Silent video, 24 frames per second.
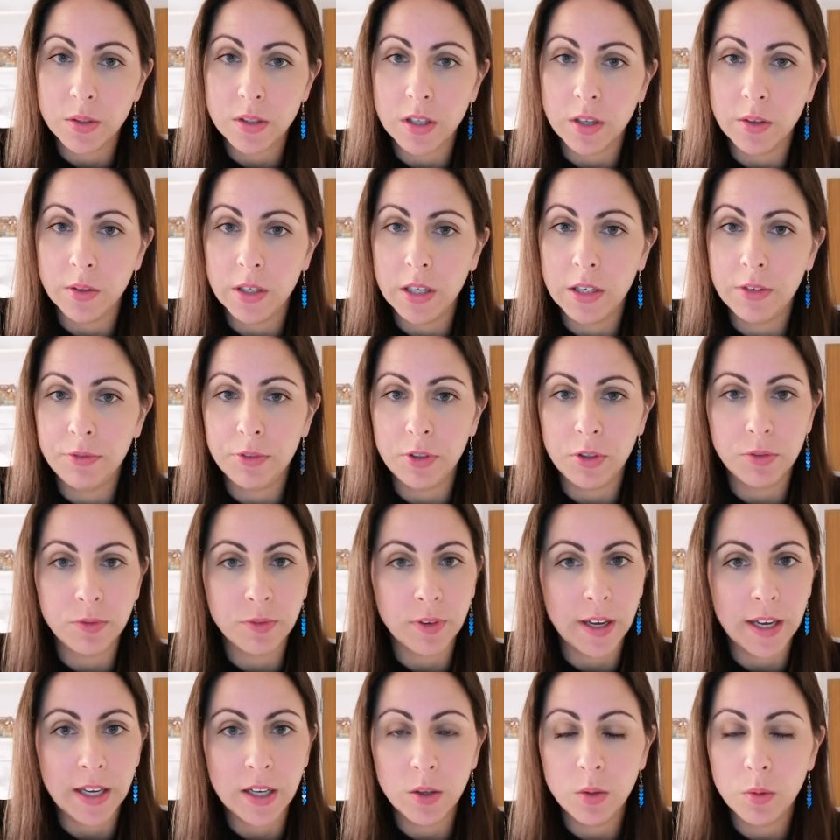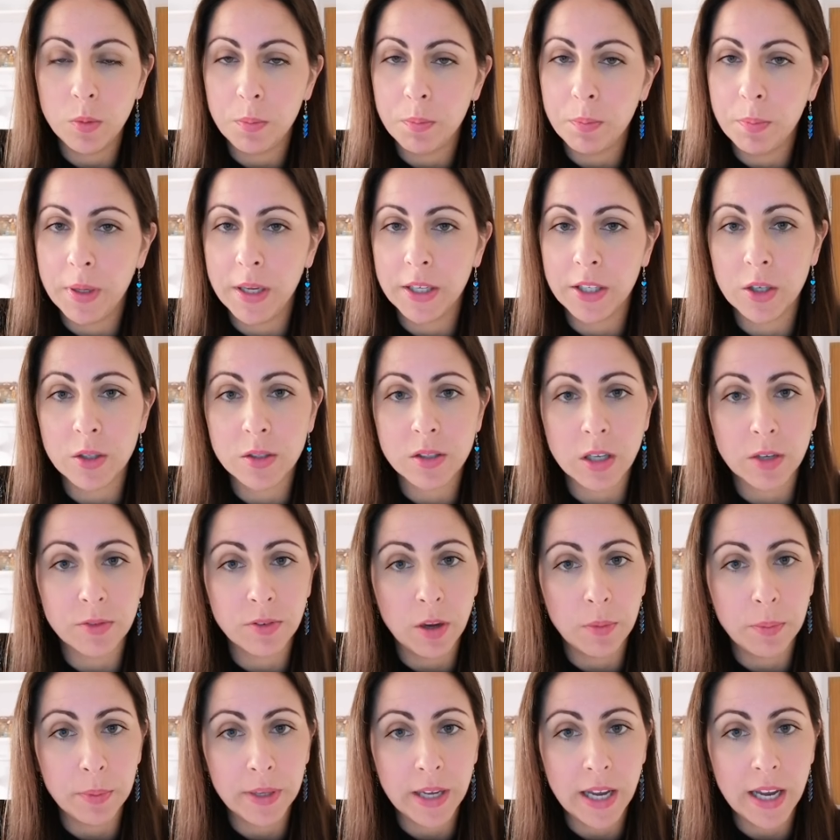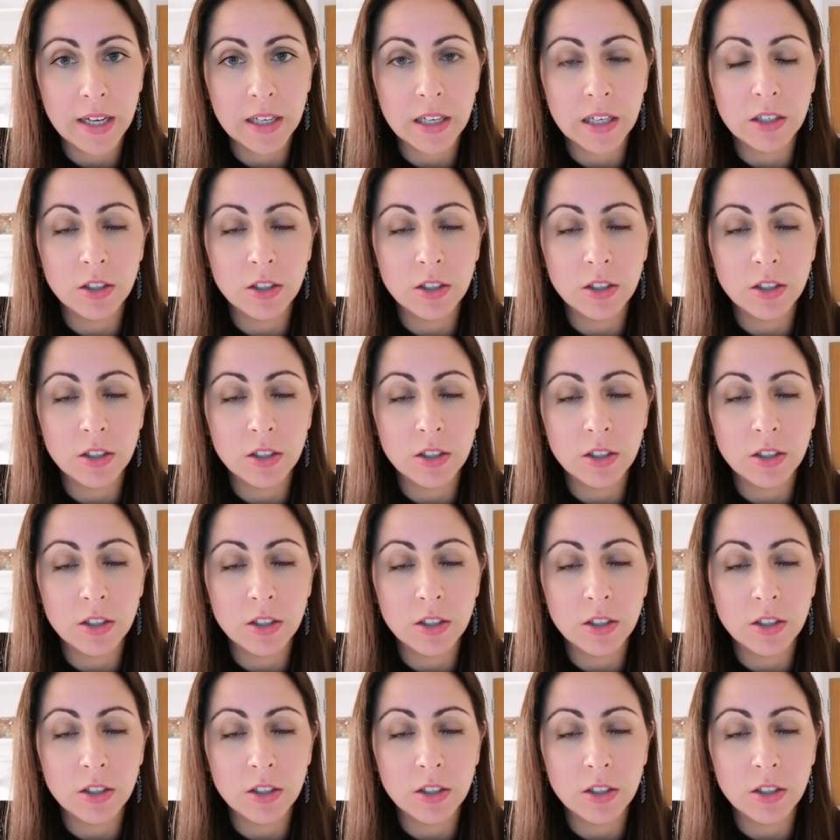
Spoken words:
So if you fail, pick yourself up again